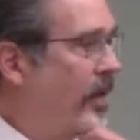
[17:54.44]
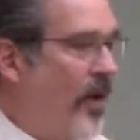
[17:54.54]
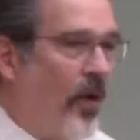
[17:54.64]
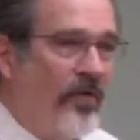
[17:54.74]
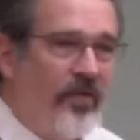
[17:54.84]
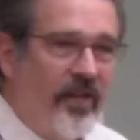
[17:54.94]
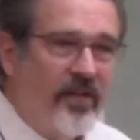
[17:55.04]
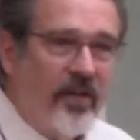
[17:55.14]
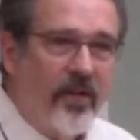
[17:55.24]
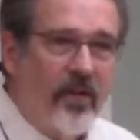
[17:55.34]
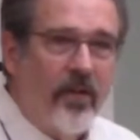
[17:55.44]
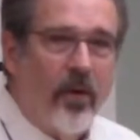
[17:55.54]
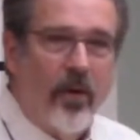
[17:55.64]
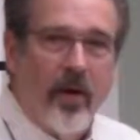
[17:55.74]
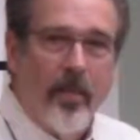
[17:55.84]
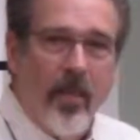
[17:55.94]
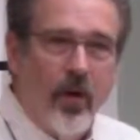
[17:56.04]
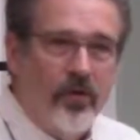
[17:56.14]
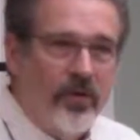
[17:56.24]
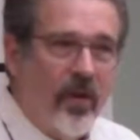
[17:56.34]
No physical or
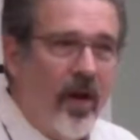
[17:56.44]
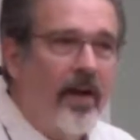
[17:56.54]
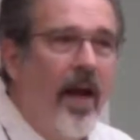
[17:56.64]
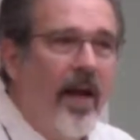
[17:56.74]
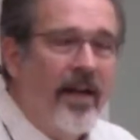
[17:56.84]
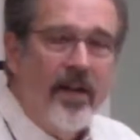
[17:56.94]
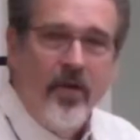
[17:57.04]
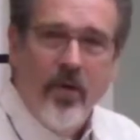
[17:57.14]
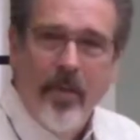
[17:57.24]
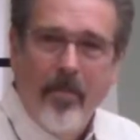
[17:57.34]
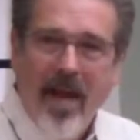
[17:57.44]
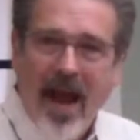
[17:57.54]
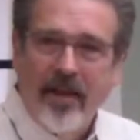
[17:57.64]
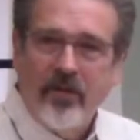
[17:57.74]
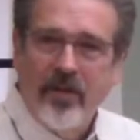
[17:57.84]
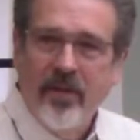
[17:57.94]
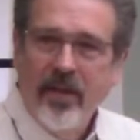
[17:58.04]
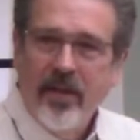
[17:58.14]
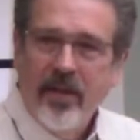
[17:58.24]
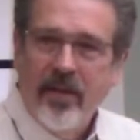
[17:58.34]
emotional hunger. Can you imagine,
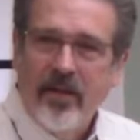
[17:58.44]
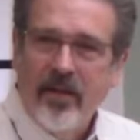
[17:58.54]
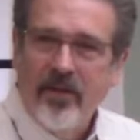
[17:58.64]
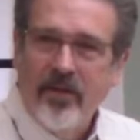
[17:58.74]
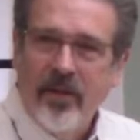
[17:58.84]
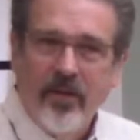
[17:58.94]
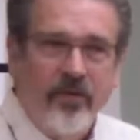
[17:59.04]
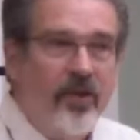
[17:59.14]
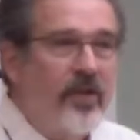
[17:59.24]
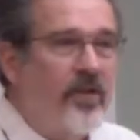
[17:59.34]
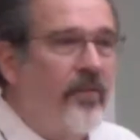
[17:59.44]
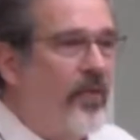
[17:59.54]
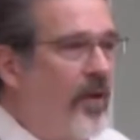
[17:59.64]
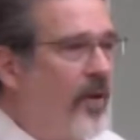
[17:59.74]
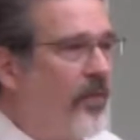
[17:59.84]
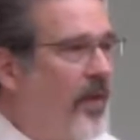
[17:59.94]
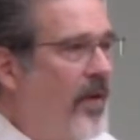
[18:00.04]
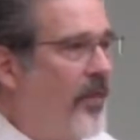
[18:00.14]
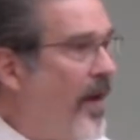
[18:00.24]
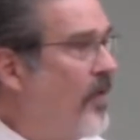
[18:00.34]

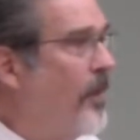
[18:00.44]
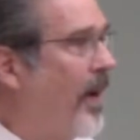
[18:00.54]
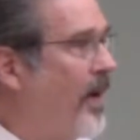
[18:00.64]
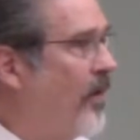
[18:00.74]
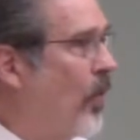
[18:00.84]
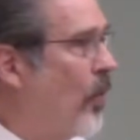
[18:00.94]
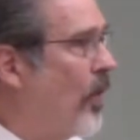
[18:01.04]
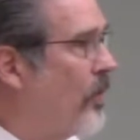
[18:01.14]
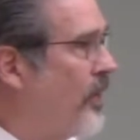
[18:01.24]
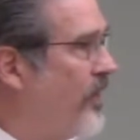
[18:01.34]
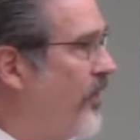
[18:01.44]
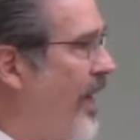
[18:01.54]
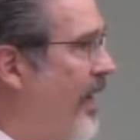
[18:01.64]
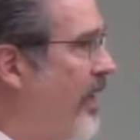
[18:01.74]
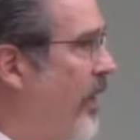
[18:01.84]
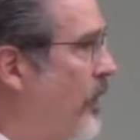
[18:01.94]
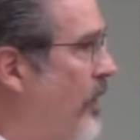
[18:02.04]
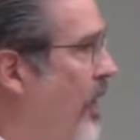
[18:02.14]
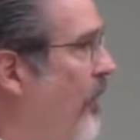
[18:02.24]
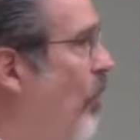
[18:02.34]
if everybody in the world was fed and there
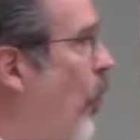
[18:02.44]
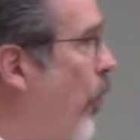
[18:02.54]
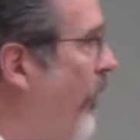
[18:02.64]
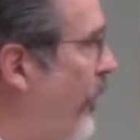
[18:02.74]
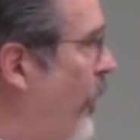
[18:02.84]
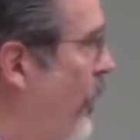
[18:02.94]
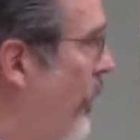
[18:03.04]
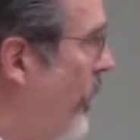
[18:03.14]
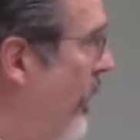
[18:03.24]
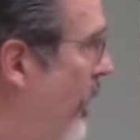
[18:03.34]
was enough food